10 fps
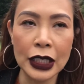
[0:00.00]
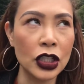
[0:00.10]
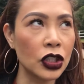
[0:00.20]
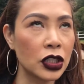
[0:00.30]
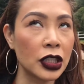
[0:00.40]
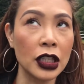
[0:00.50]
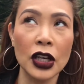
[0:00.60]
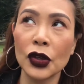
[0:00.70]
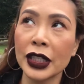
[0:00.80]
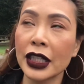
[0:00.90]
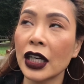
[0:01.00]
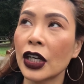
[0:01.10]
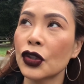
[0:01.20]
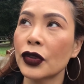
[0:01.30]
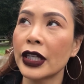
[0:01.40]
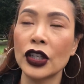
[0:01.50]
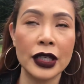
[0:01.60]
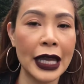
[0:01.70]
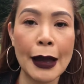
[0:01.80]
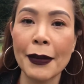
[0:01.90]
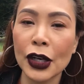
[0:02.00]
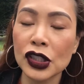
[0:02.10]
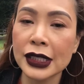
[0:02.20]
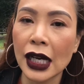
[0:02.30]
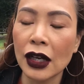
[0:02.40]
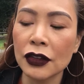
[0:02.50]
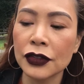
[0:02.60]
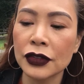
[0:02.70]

You're alone in a country. You came by yourself.